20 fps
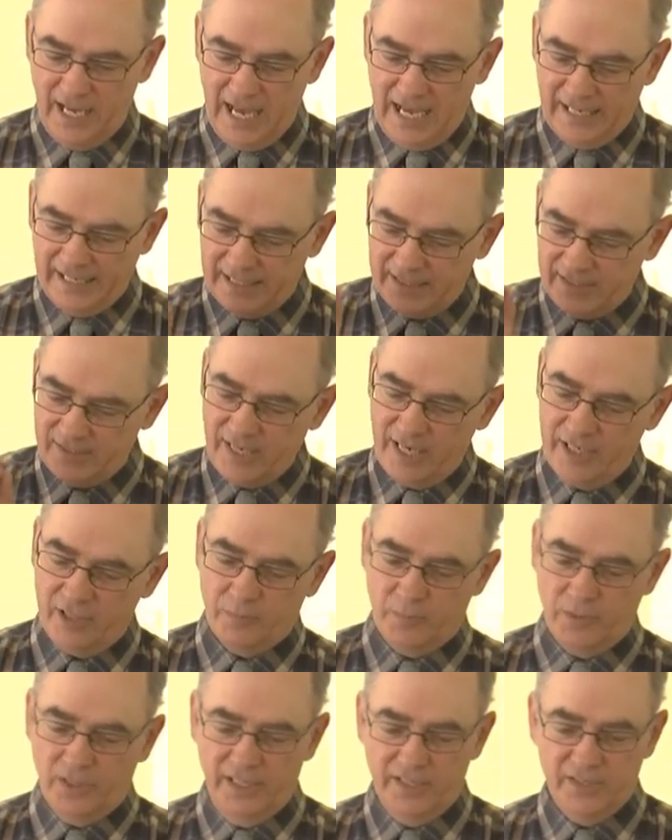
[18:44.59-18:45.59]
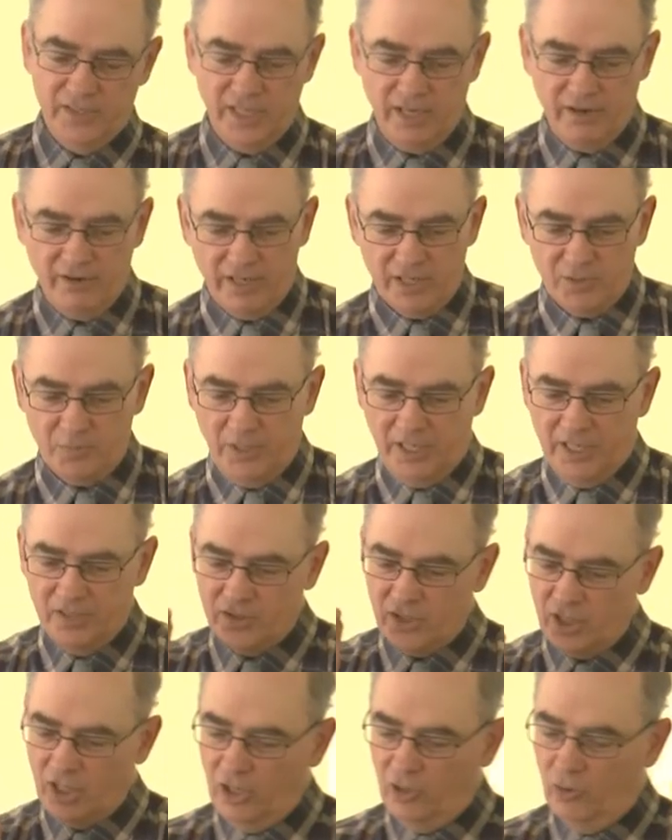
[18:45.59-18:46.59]
And that's desperately serious,
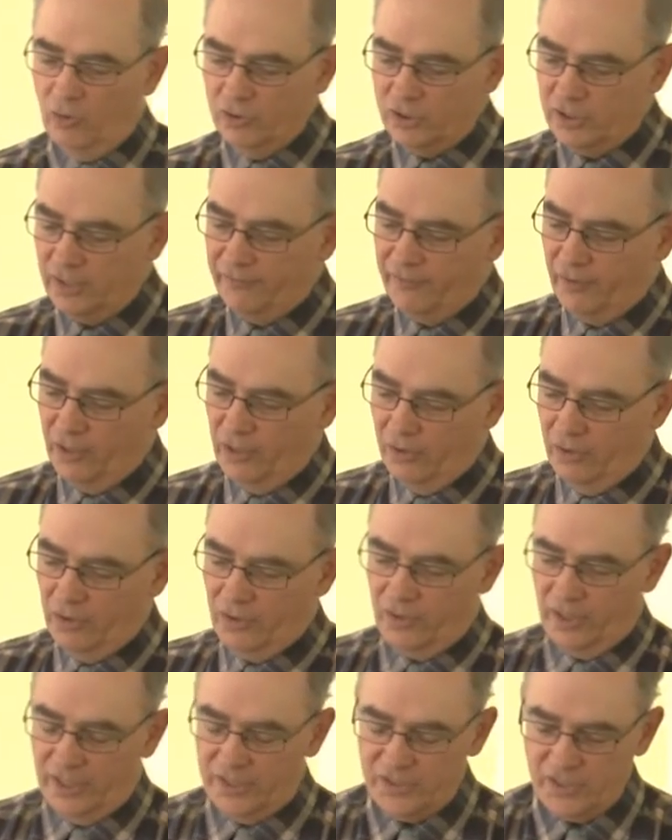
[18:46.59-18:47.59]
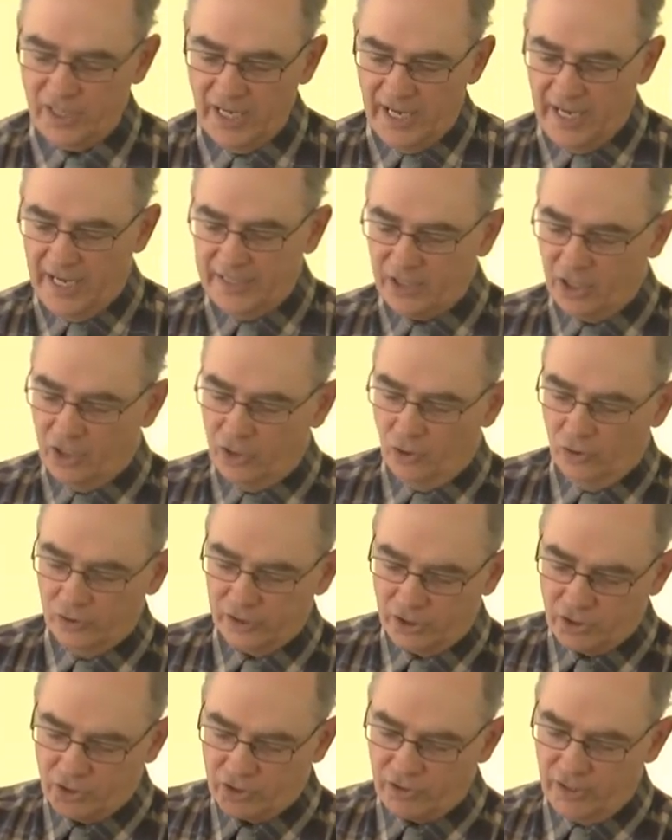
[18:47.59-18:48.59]
because the call to follow Christ is a call
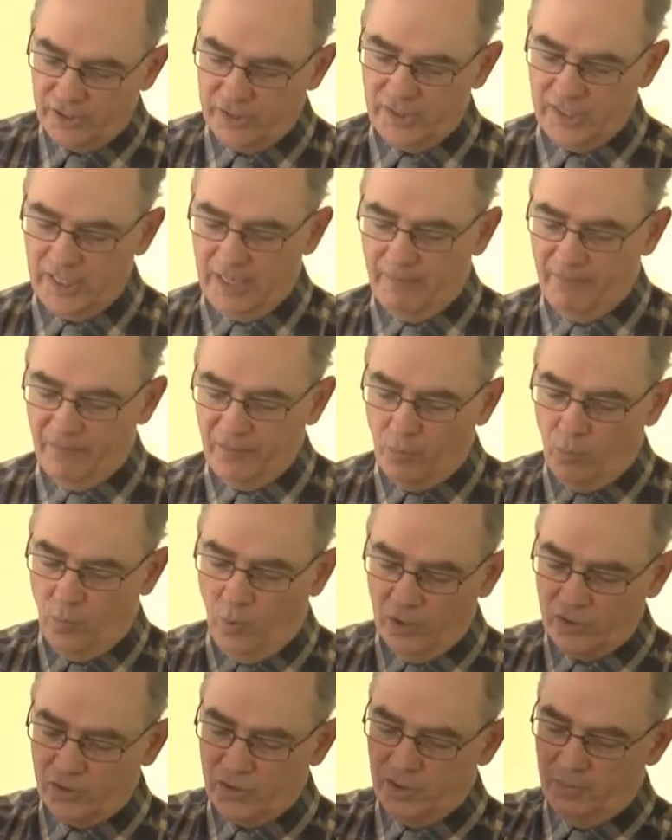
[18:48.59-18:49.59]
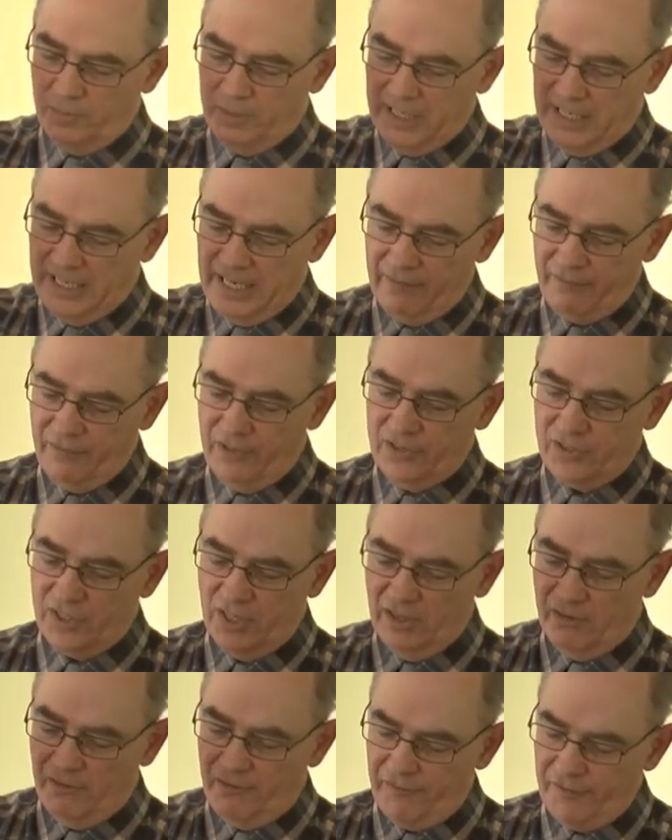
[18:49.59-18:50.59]
to trust him for what's to be given us
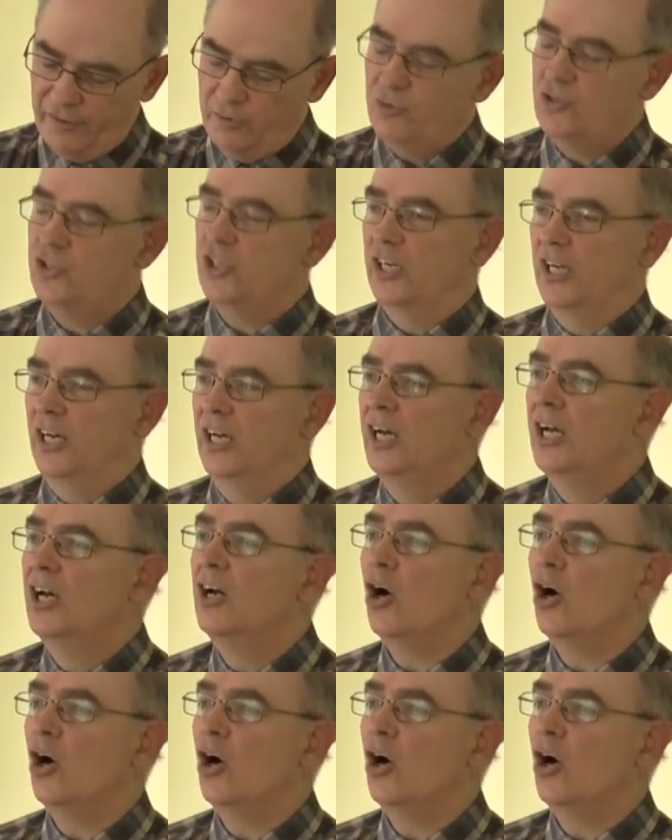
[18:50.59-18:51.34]
in the future